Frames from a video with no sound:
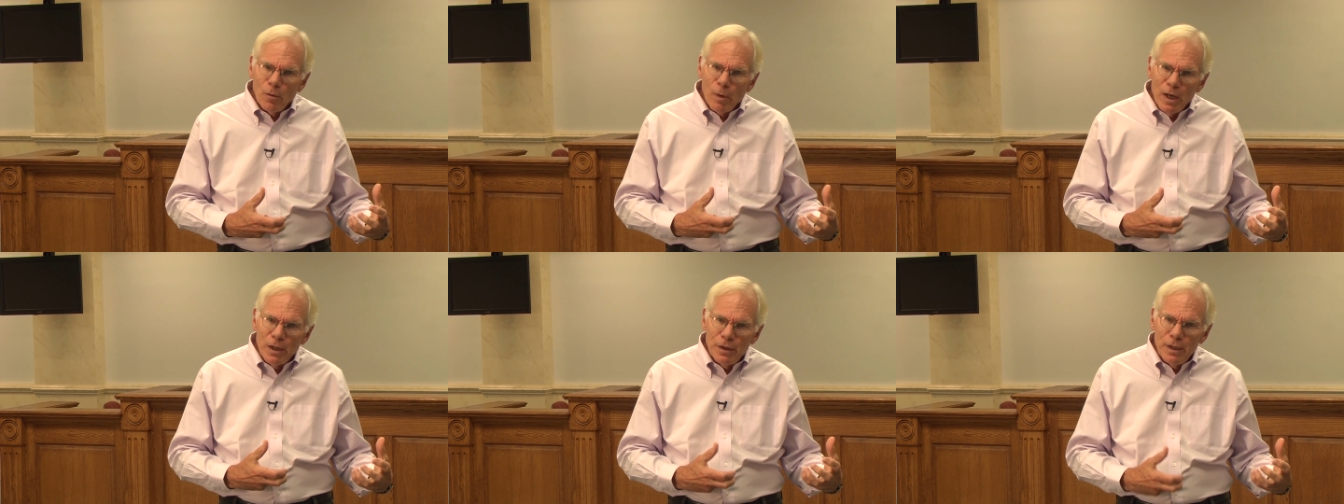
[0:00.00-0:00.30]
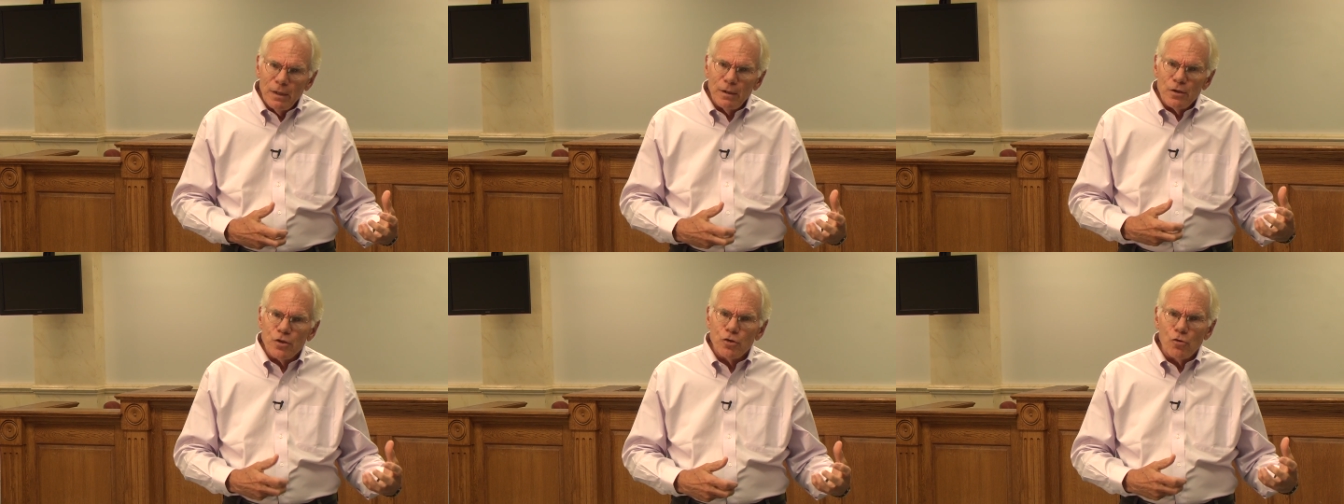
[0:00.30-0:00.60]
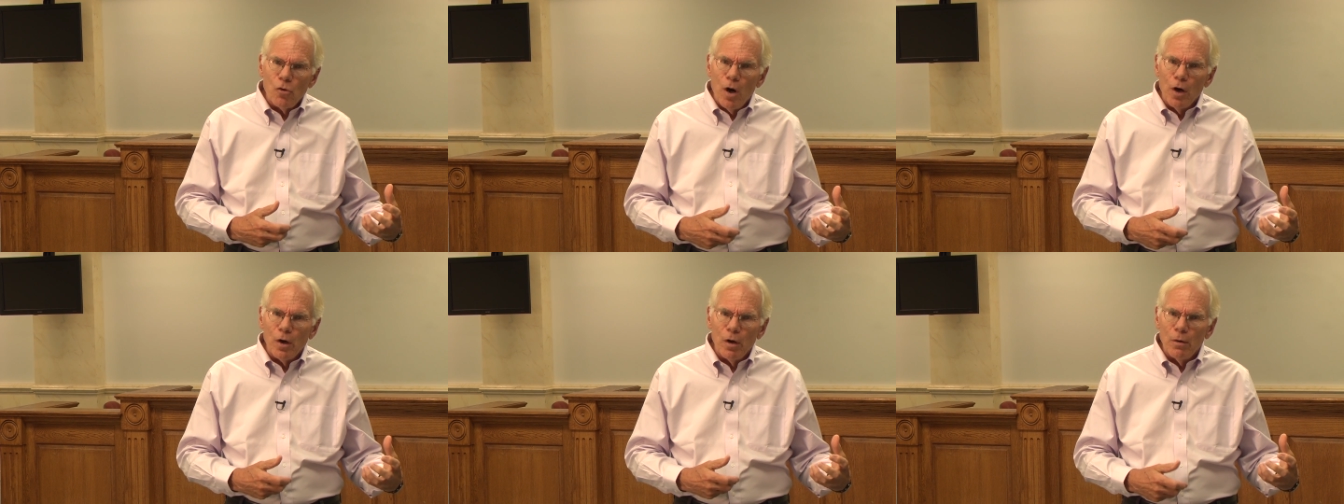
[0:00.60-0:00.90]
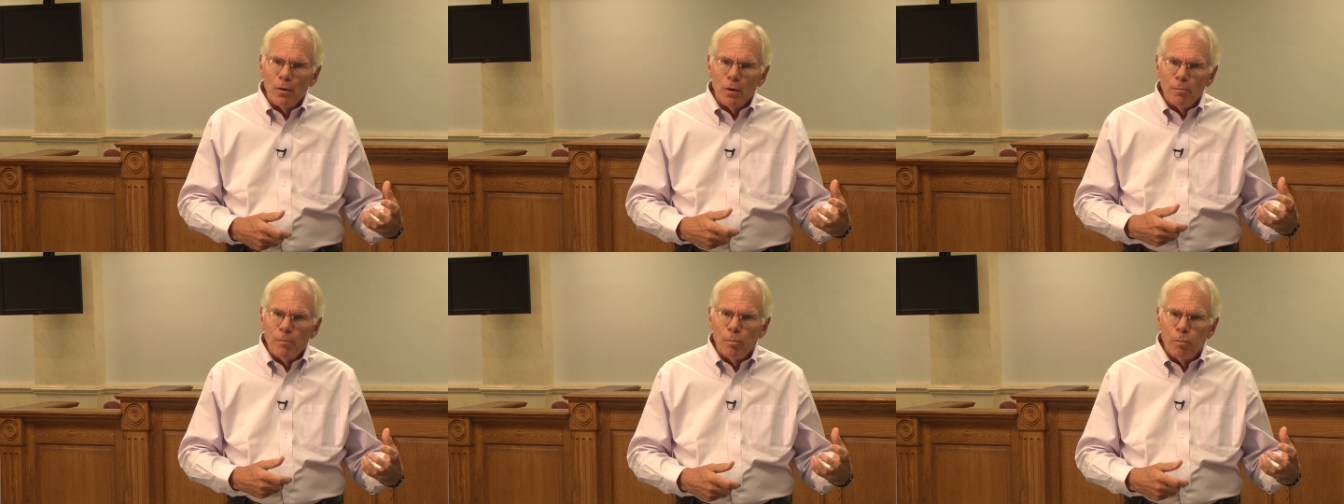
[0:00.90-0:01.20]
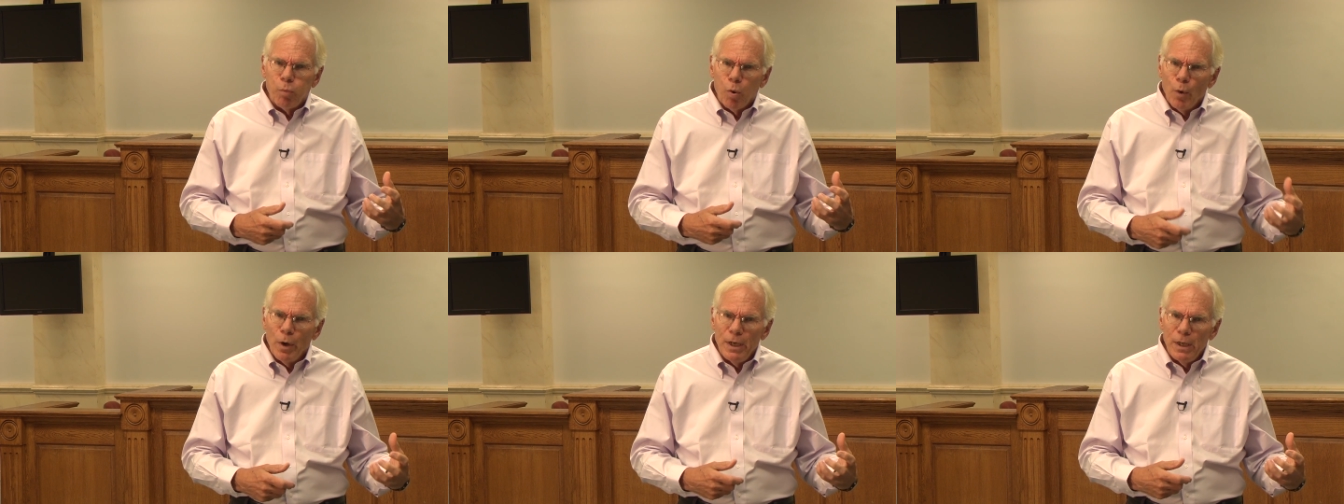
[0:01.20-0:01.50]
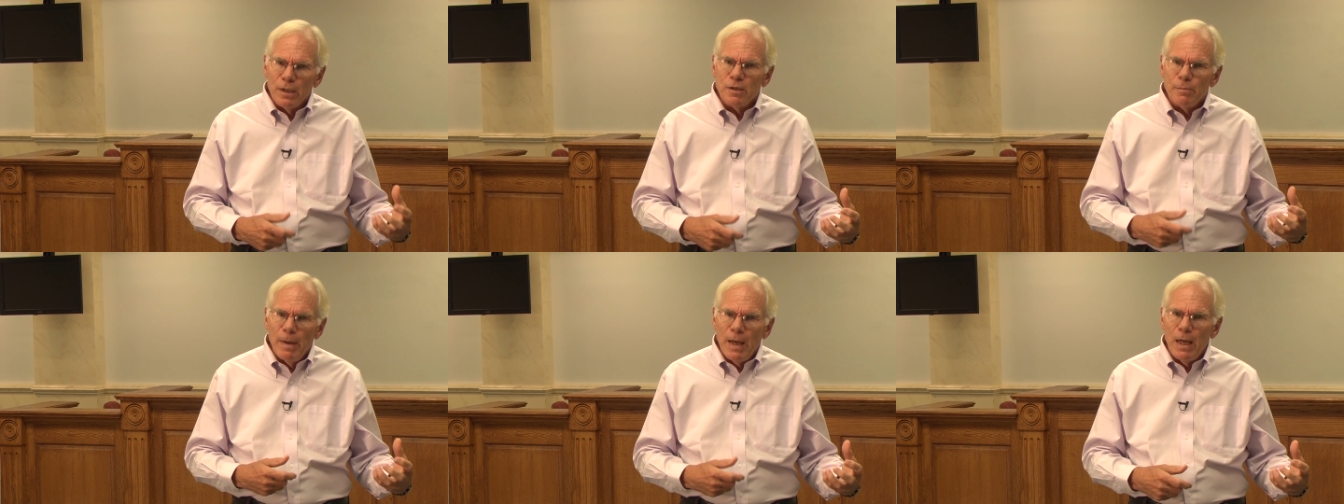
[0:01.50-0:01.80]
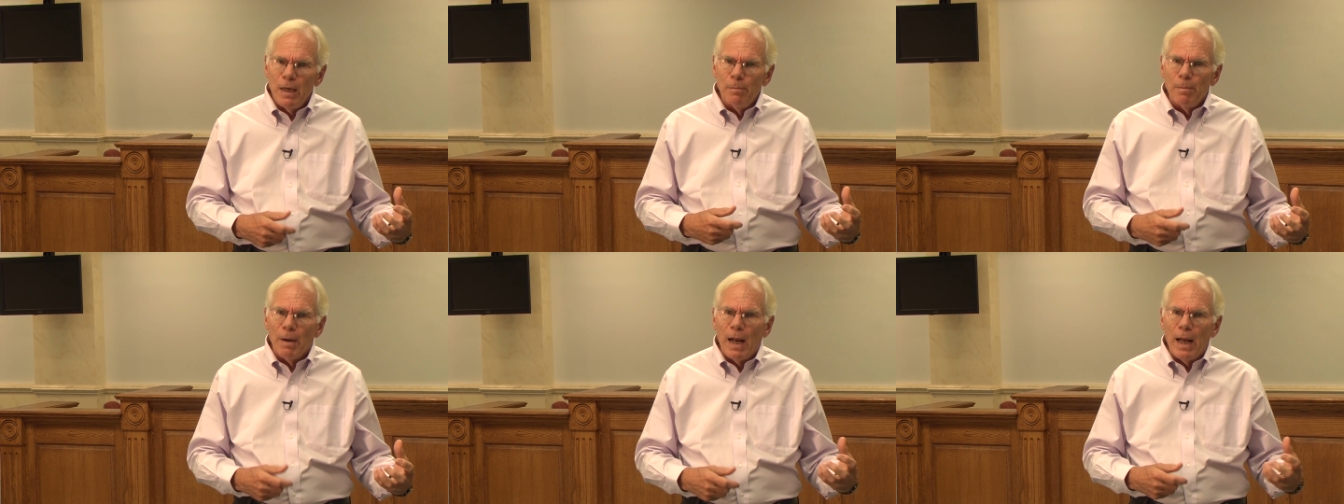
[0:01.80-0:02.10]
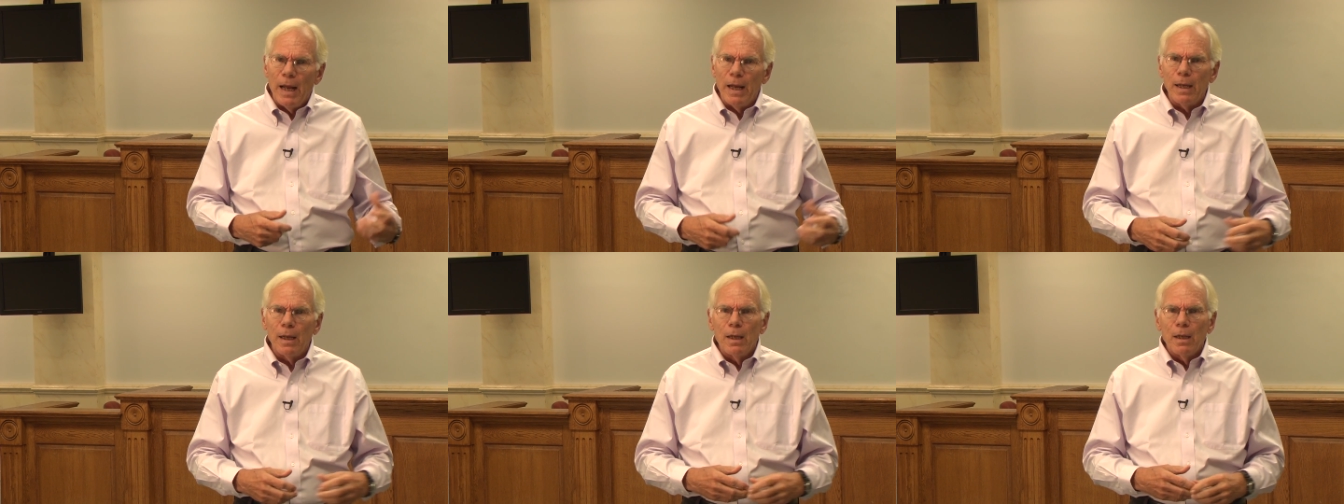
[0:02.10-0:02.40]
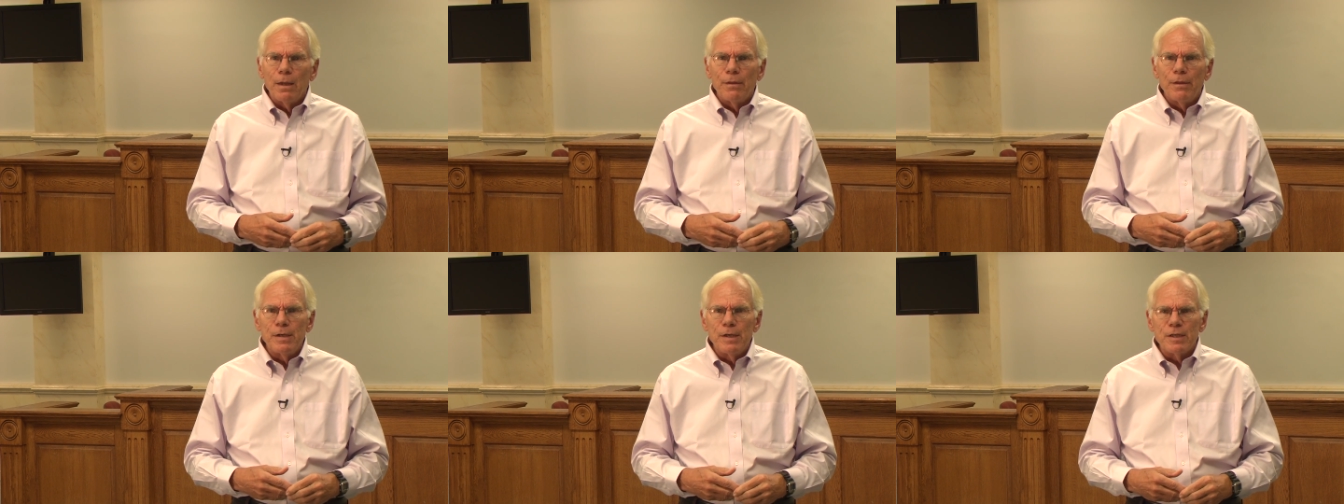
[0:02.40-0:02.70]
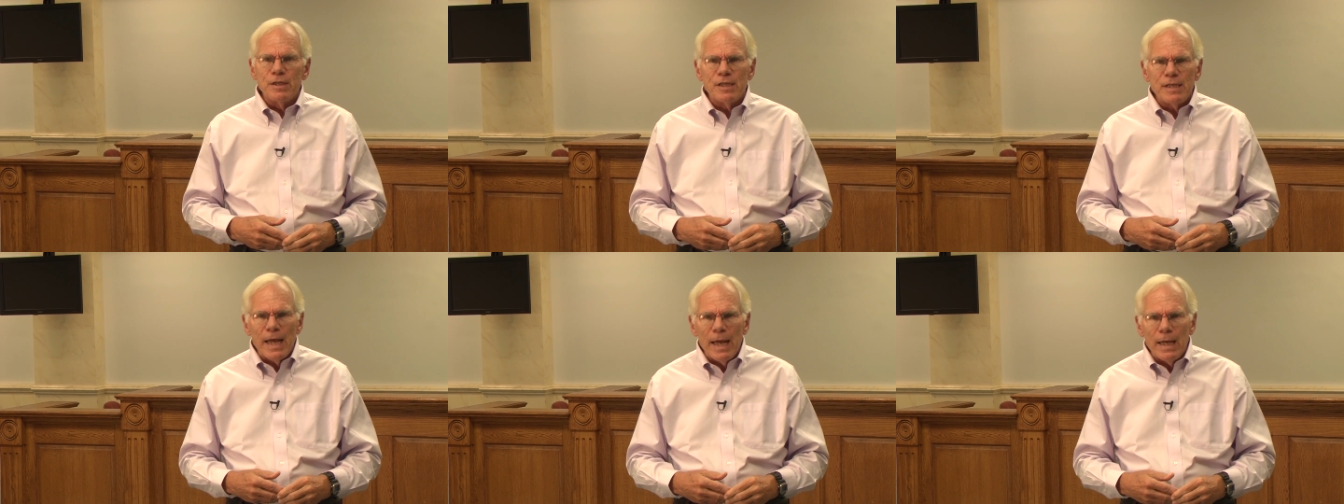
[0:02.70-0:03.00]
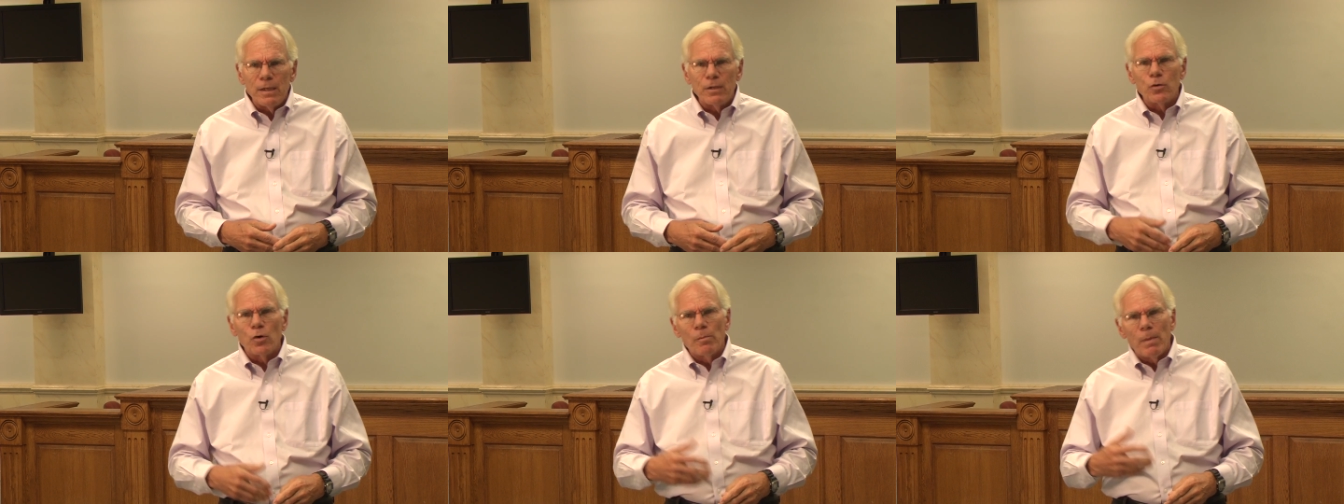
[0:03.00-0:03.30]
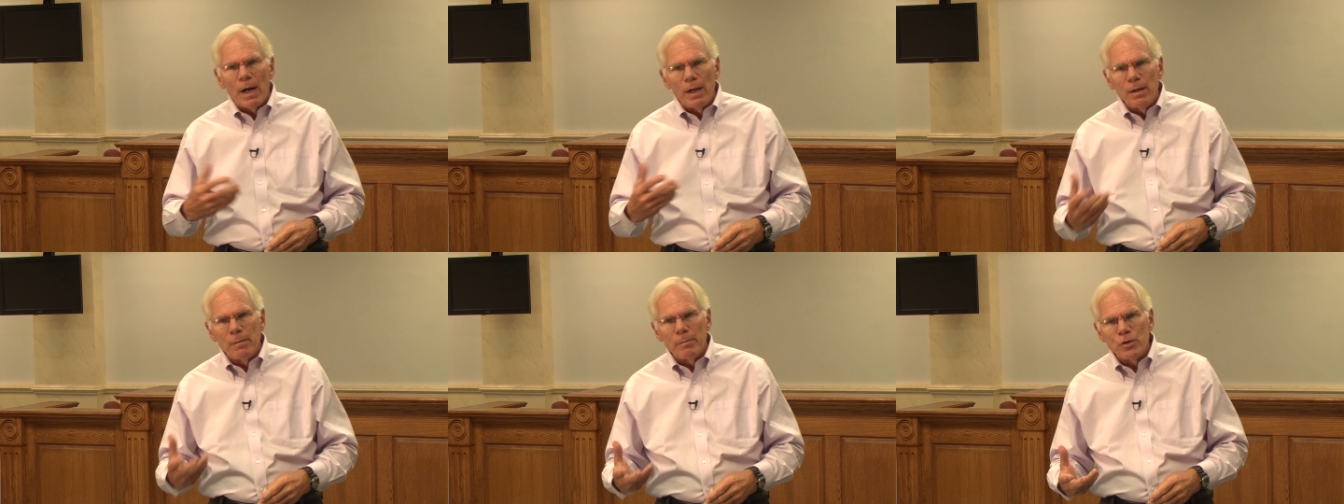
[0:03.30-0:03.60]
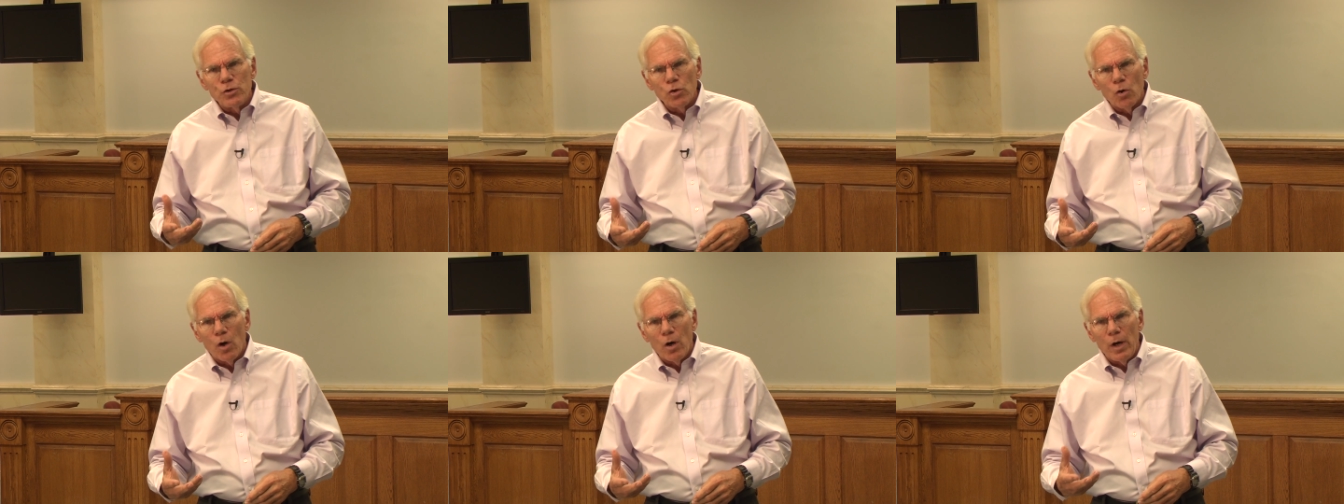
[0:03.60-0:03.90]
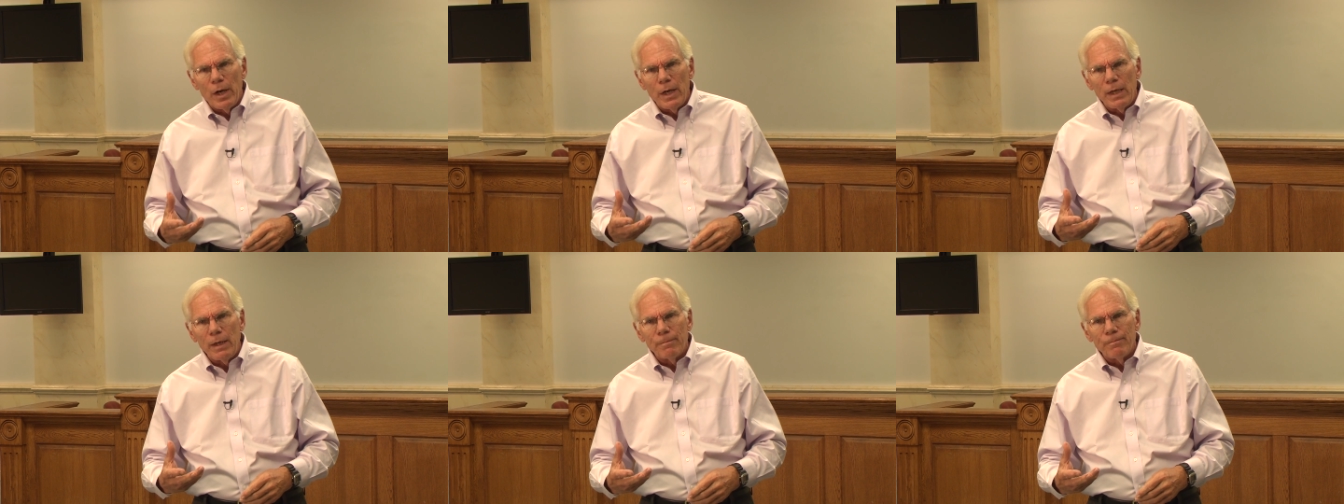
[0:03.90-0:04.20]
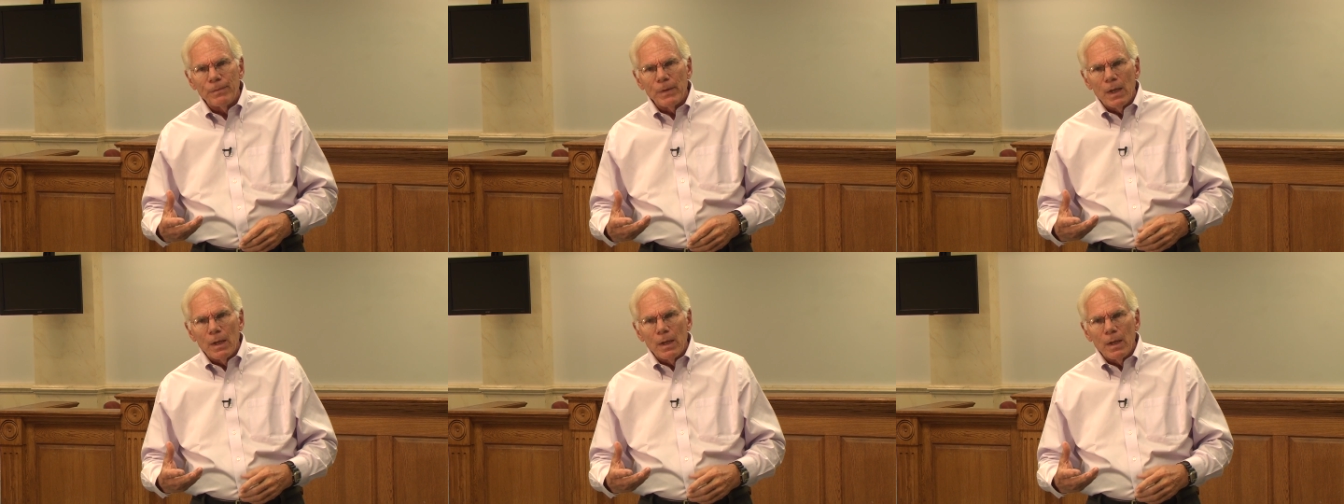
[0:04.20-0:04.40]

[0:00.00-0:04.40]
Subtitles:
think the stronger point is made by the dissent or by the majority?